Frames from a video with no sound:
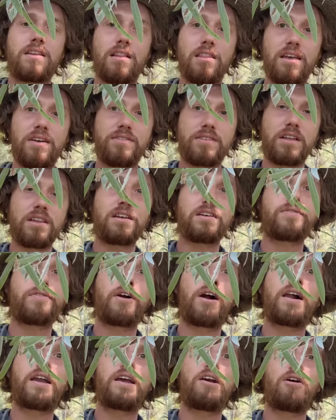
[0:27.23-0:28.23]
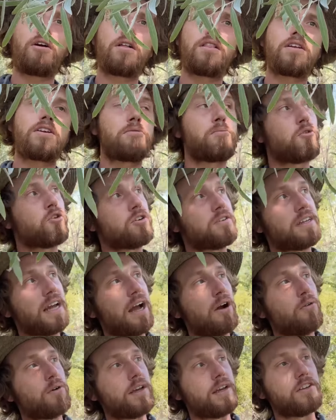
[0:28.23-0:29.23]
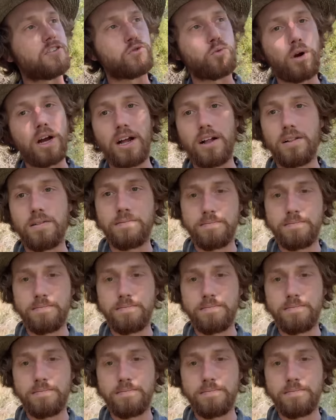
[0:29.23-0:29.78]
The leaves on this variety are a little more downy as well.